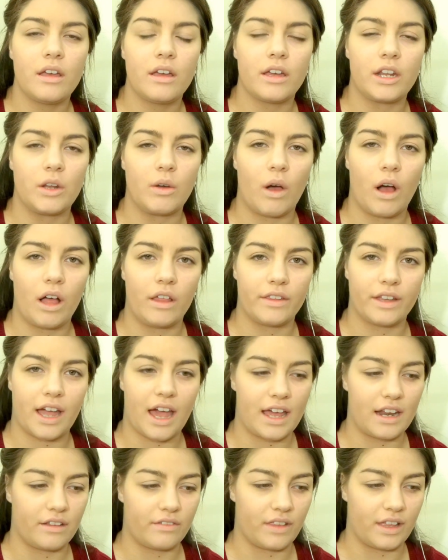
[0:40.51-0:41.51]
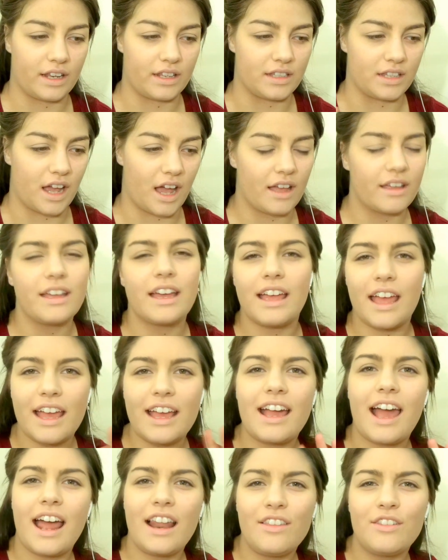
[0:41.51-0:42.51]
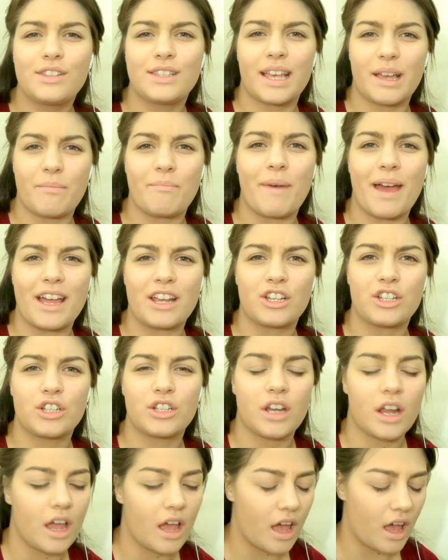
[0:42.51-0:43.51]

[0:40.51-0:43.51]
you know, all the kind of like dot, it kind of looks like mesh,